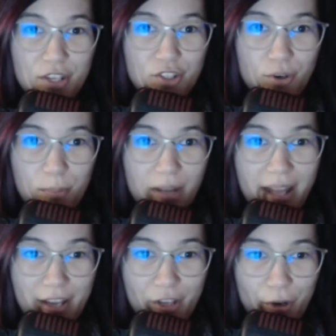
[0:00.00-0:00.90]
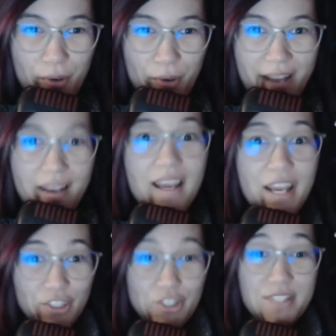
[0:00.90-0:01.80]
you're playing, you know, like,
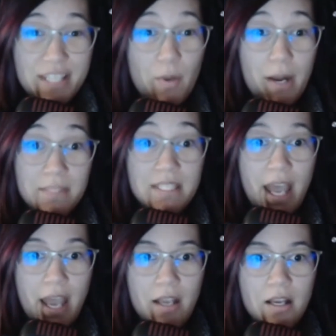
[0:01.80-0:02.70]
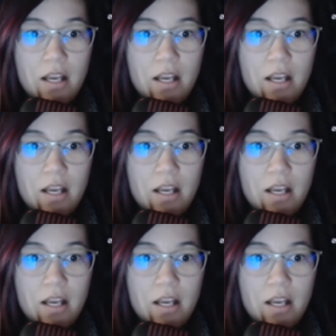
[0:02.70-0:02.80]
do you see what I'm saying?